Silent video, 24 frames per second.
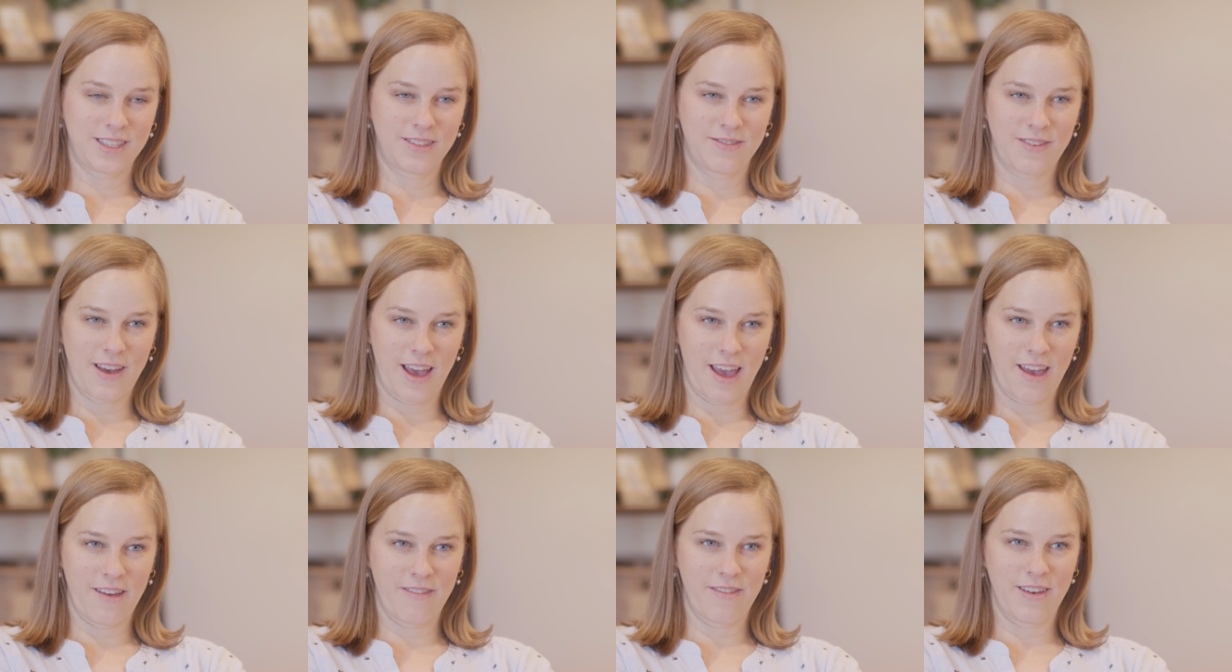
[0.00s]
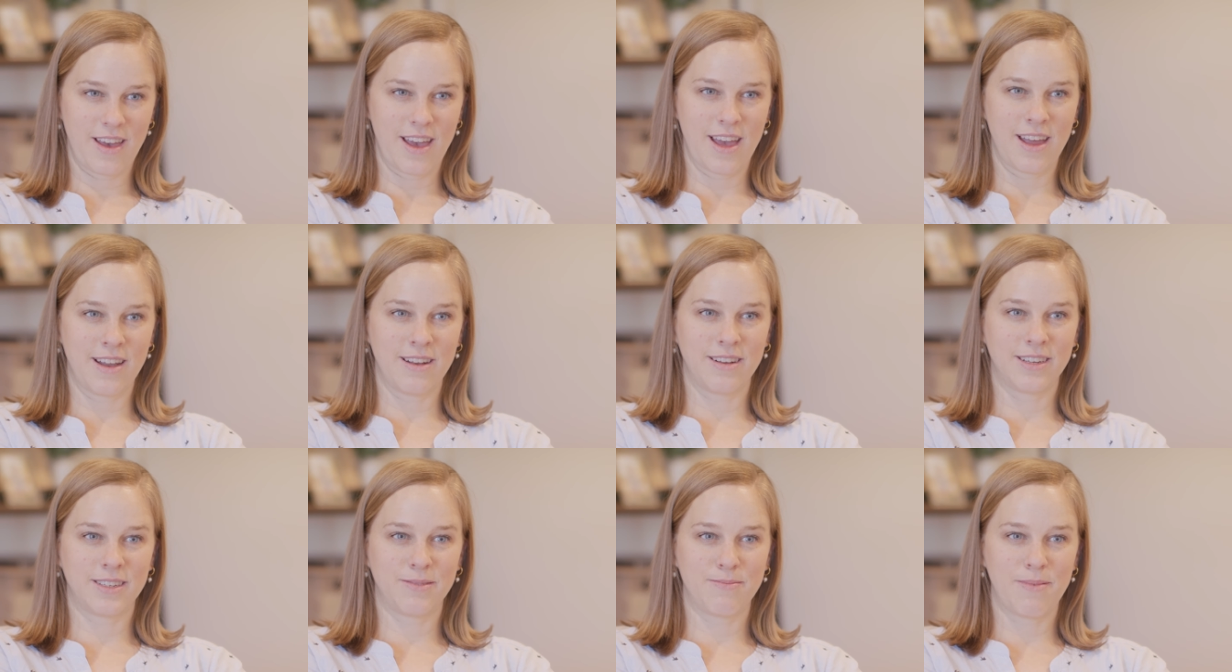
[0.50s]
is five,
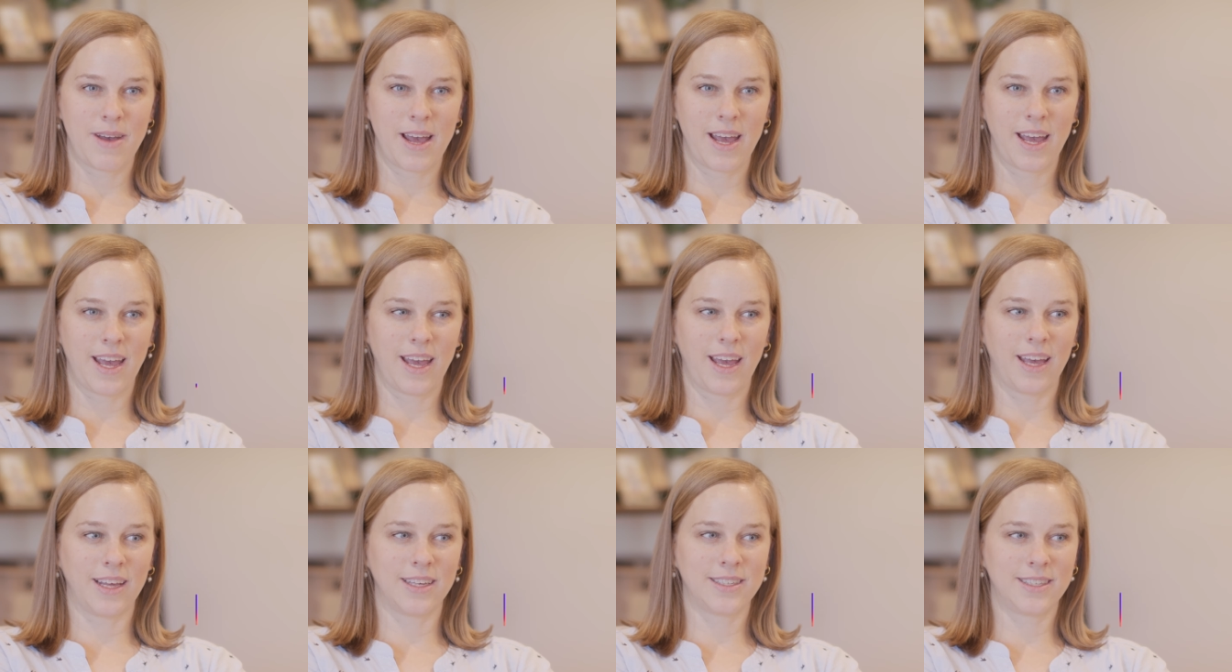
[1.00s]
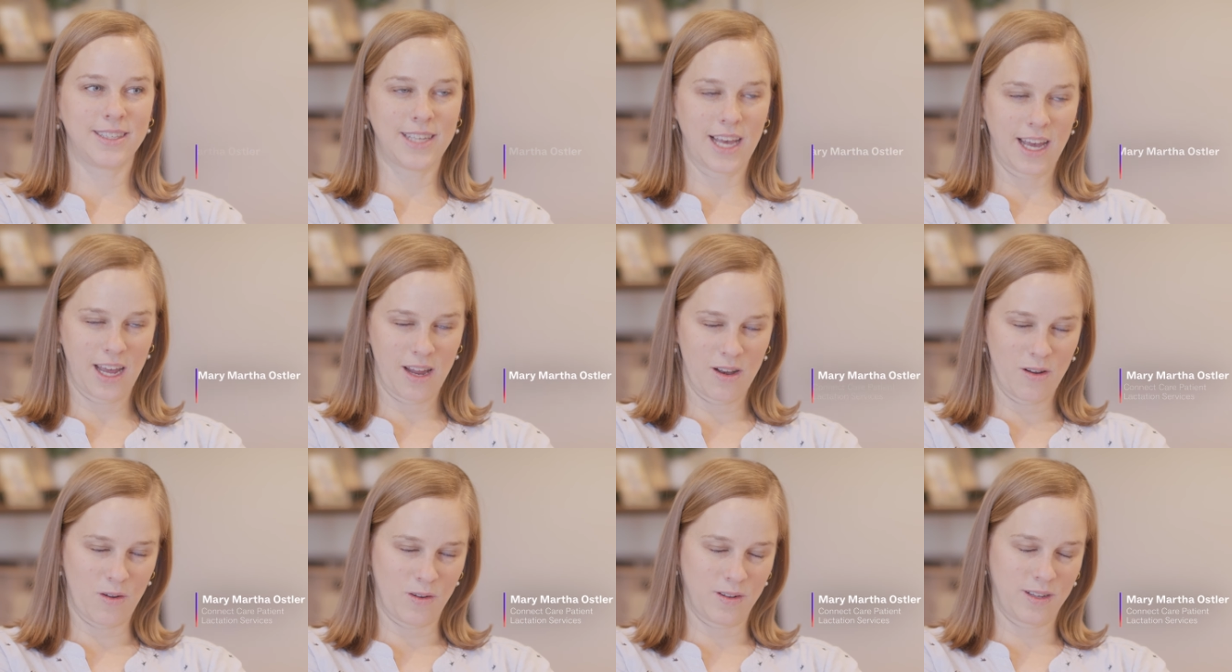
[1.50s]
and my
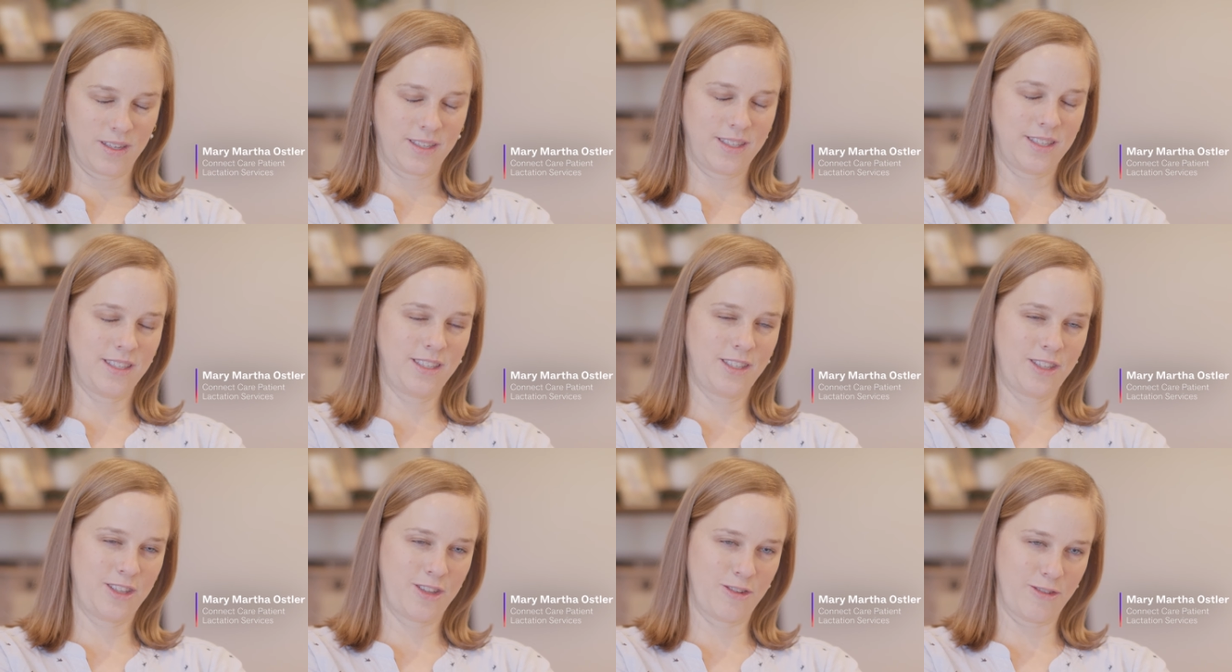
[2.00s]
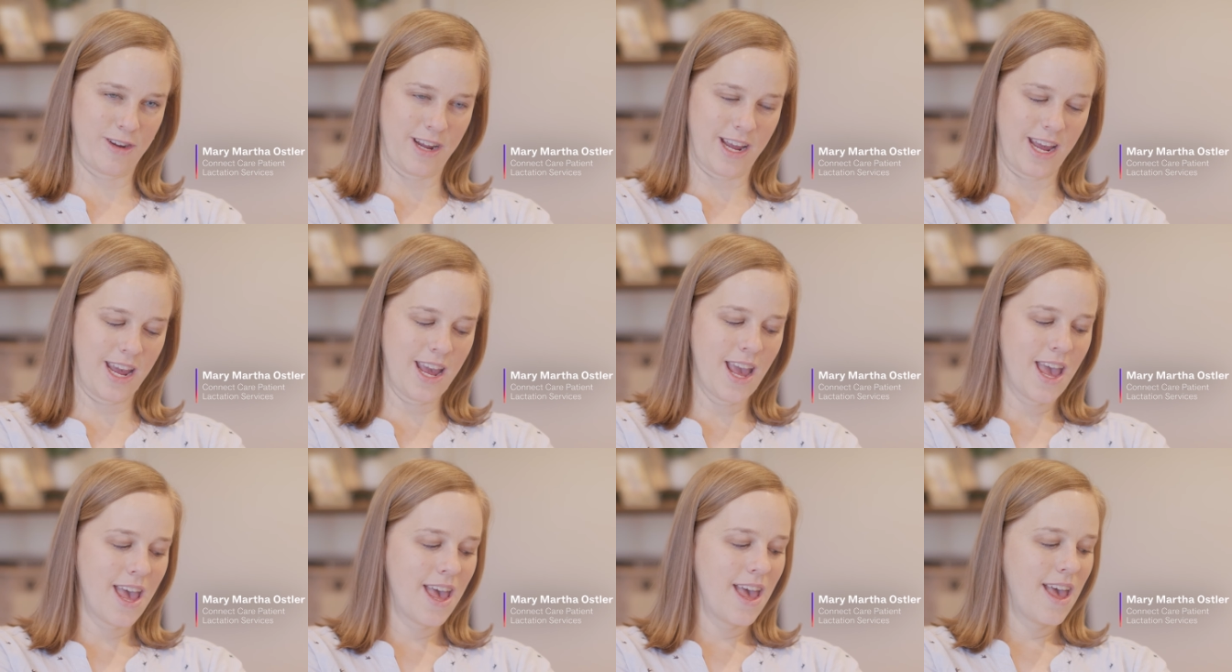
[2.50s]
second oldest is
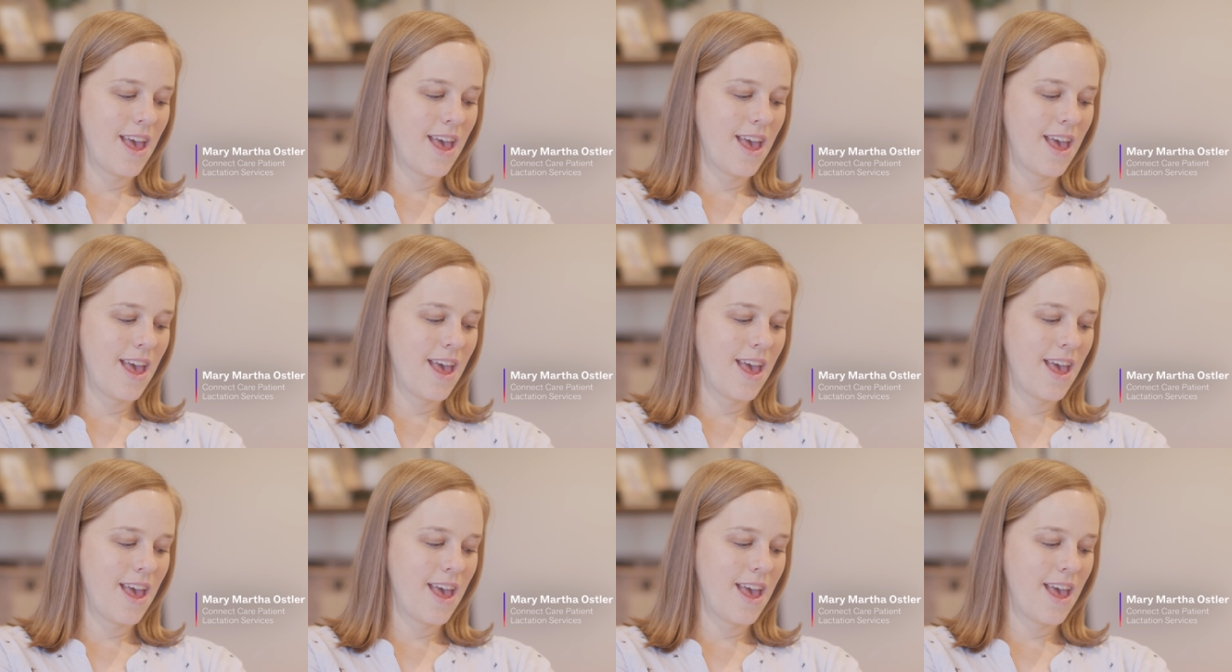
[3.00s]
three.